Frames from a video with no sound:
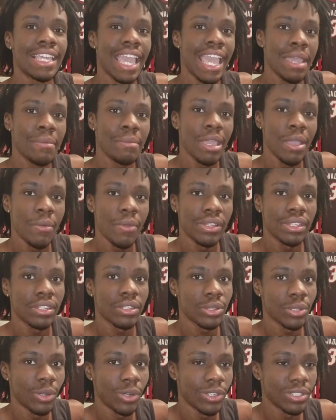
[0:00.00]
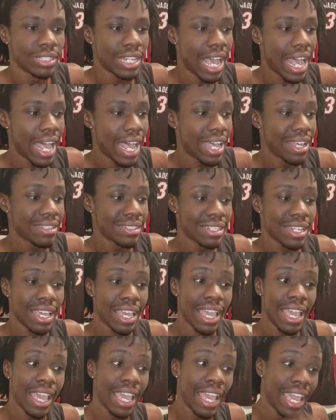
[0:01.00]
He came in with a throwing knives,
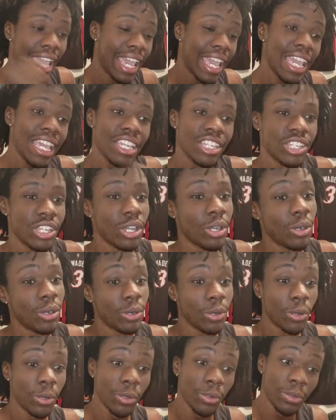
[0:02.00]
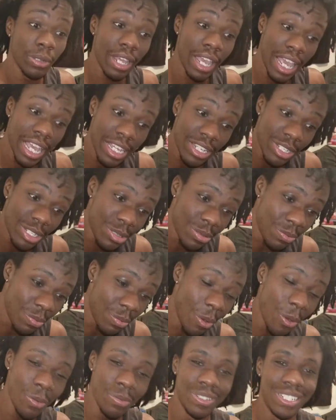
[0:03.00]
hit Gyo-Oon,
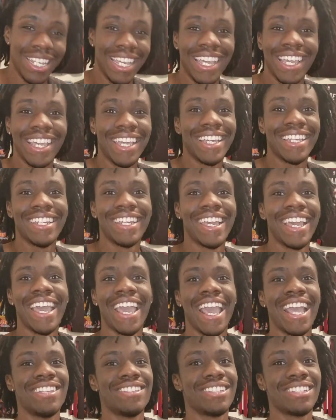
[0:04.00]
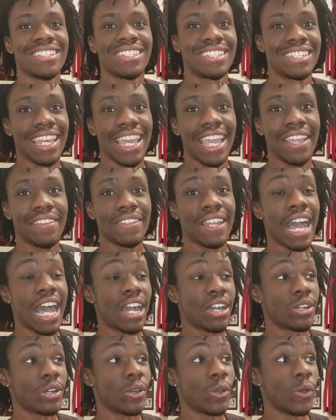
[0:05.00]
swooped in, and just saved
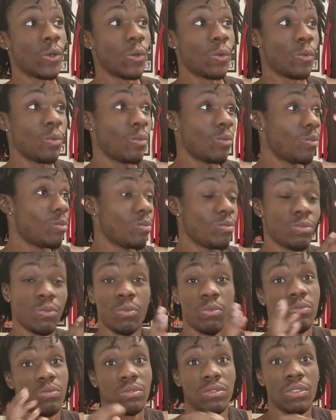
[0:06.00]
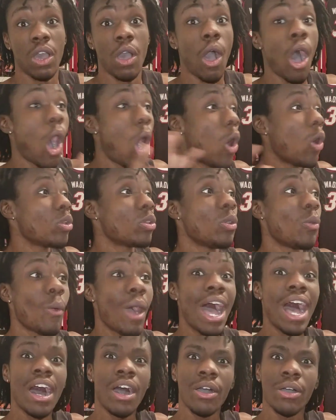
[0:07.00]
Akko, all the
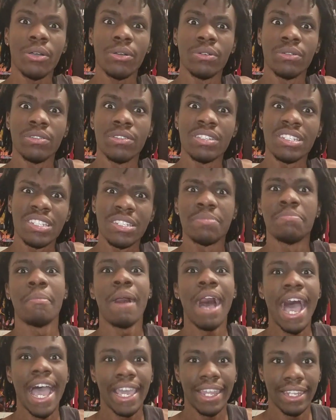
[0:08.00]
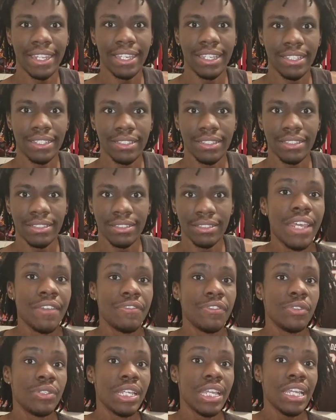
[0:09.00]
while smiling. And
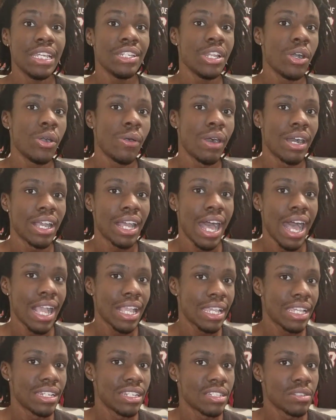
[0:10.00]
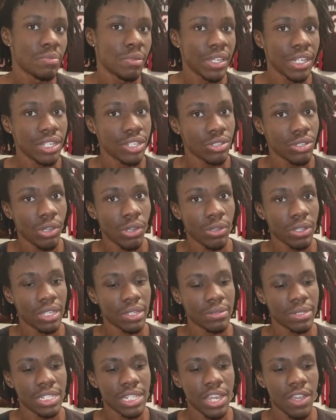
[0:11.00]
if you didn't know, Akakin is pretty strong
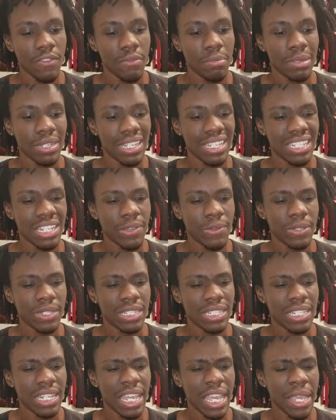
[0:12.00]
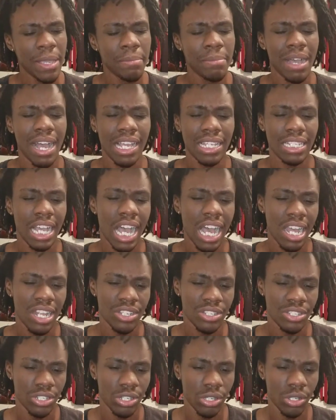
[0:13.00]
himself, because it was said by
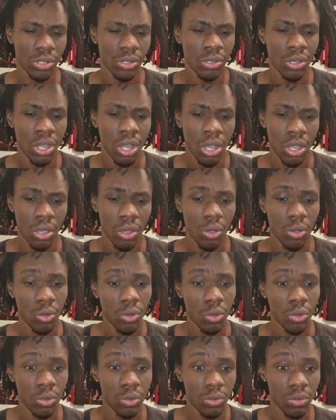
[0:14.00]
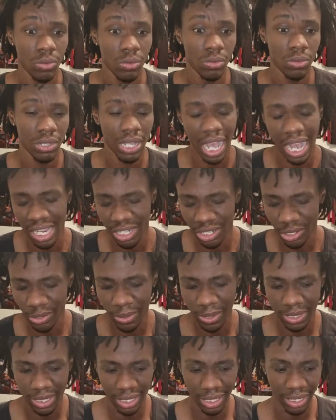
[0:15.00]
Kanjo
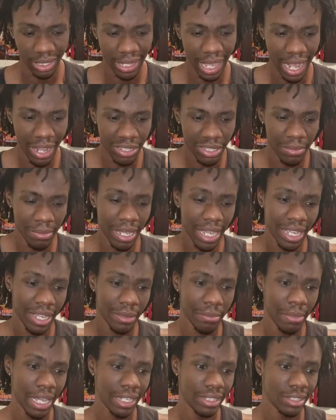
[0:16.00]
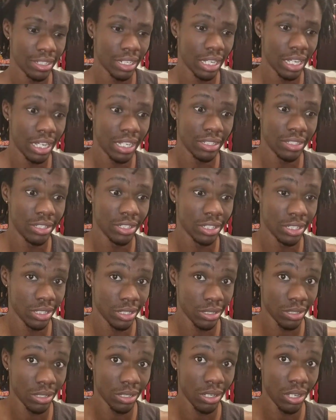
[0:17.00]
is a 1,000-man commander
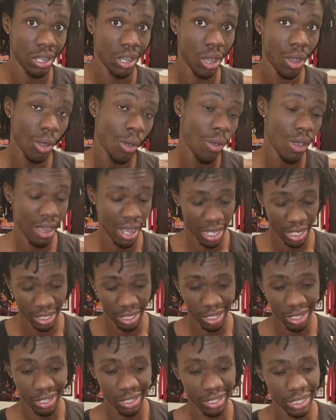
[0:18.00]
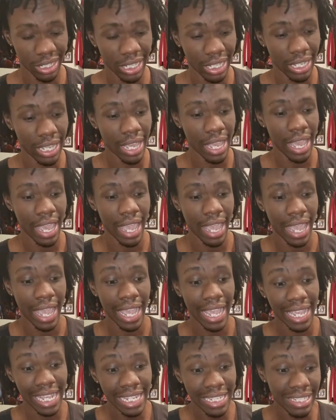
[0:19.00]
under Ohan currently.
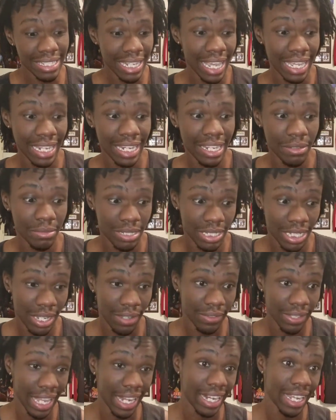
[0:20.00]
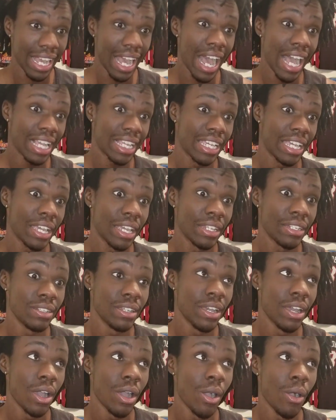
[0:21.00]
He said himself that
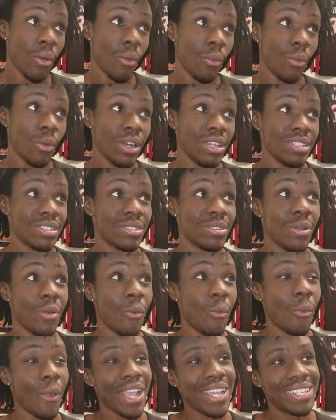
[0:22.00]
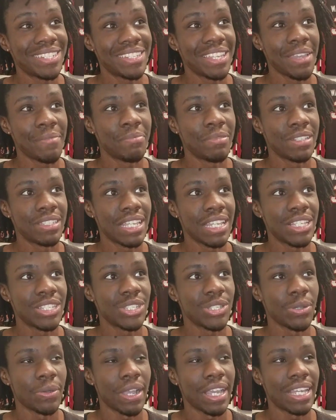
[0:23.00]
Akakin was wasted
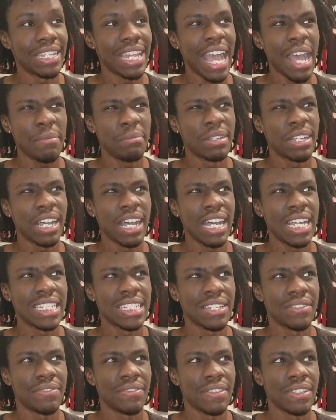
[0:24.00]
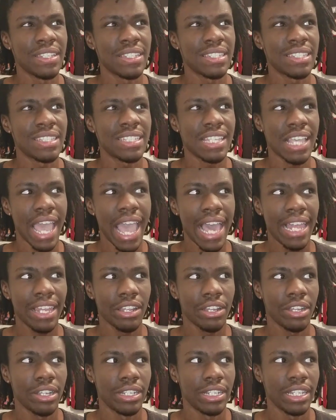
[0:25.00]
potential, and not because of his
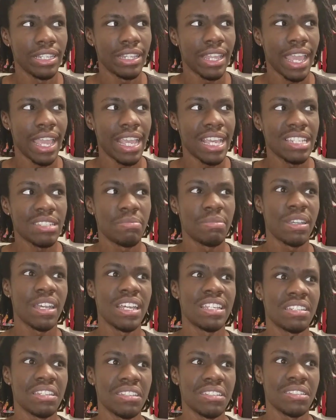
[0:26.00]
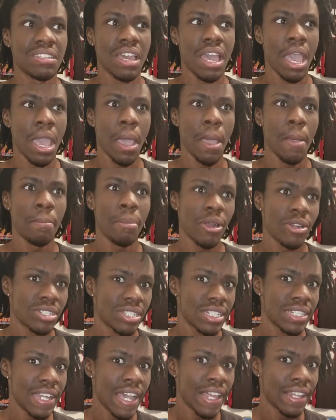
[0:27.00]
talent or anything, it's because his
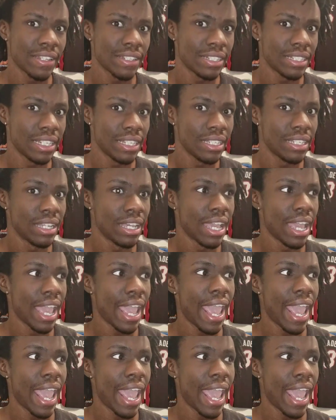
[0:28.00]
personality.